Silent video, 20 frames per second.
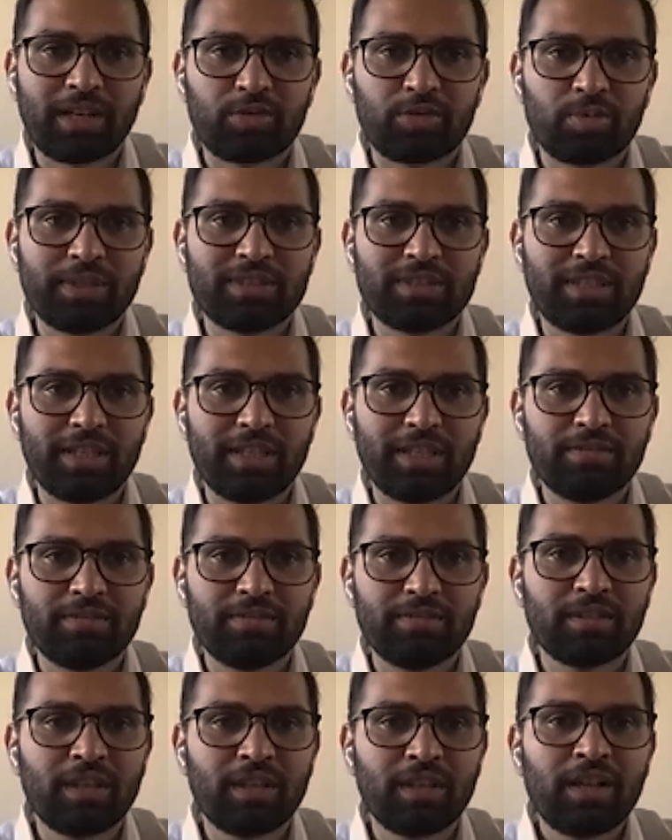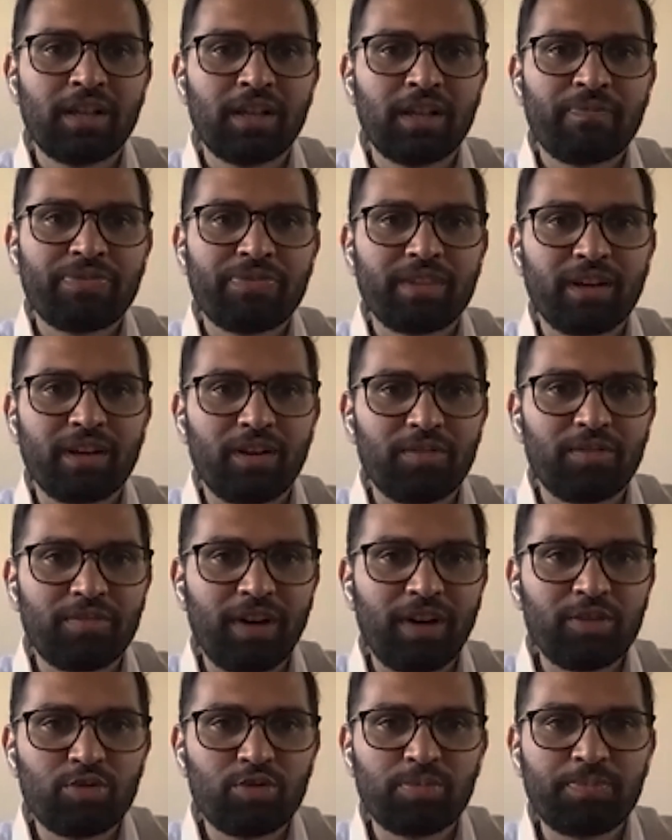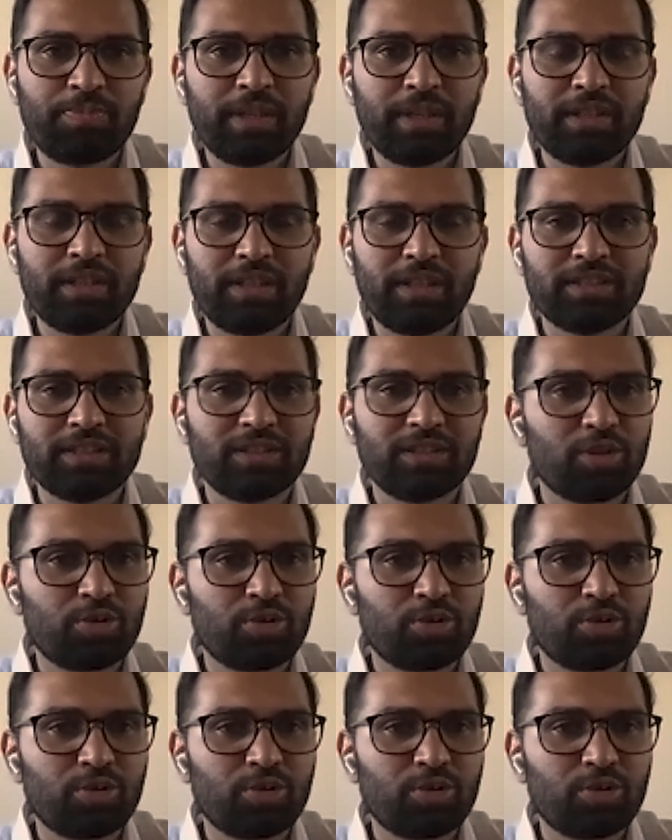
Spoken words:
be saved. 1 rupee is 2